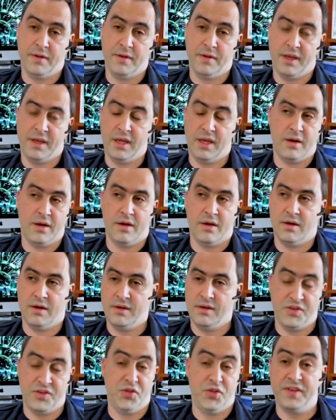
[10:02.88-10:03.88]
thinking, oh,
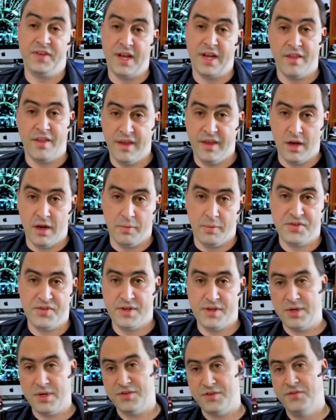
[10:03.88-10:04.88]
I should have done it then. I'd be
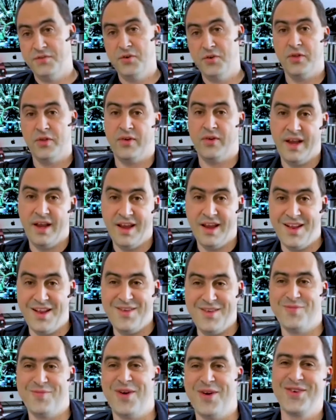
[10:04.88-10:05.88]
so much further ahead
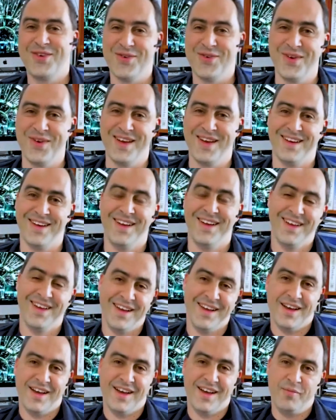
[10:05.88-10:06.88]
in my career.
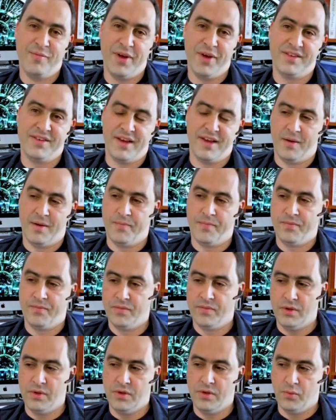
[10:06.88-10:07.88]
But
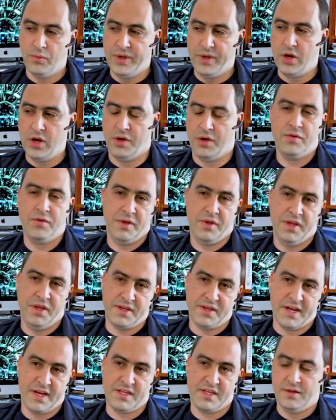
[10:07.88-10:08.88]
we go through
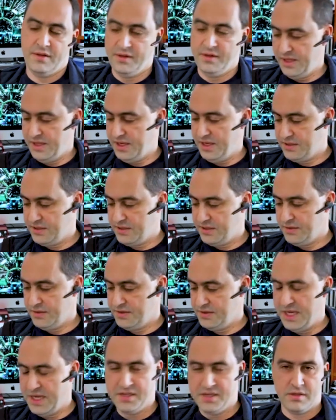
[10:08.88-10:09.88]
these
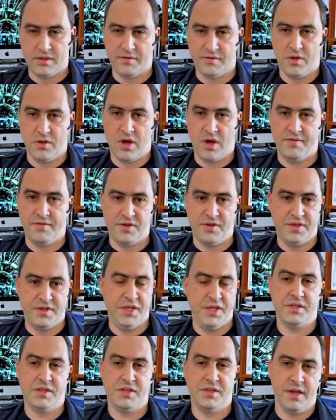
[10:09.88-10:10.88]
seasons of life to
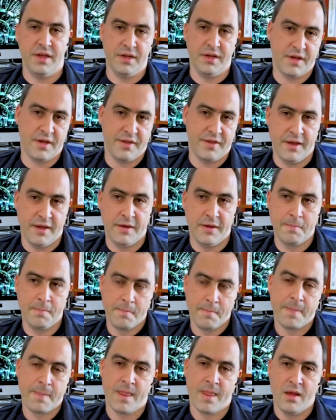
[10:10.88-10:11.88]
teach us things, I think.
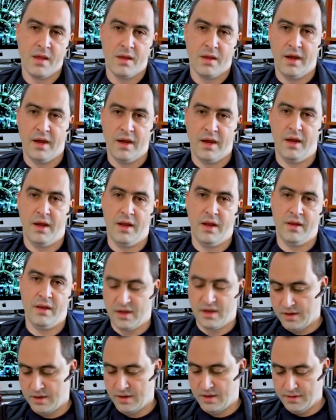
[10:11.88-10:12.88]
And
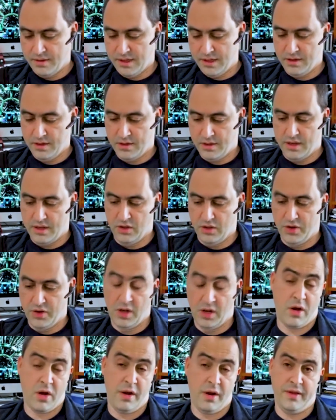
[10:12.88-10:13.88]
I learned a
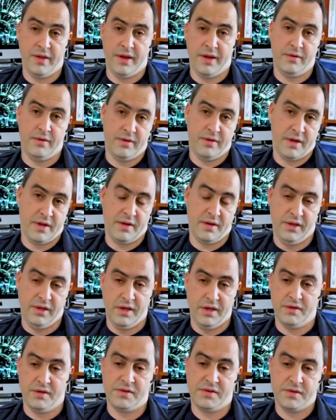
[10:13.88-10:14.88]
lot in that
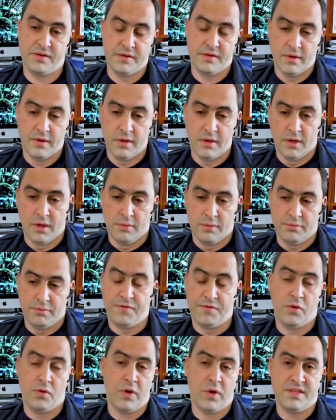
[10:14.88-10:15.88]
years before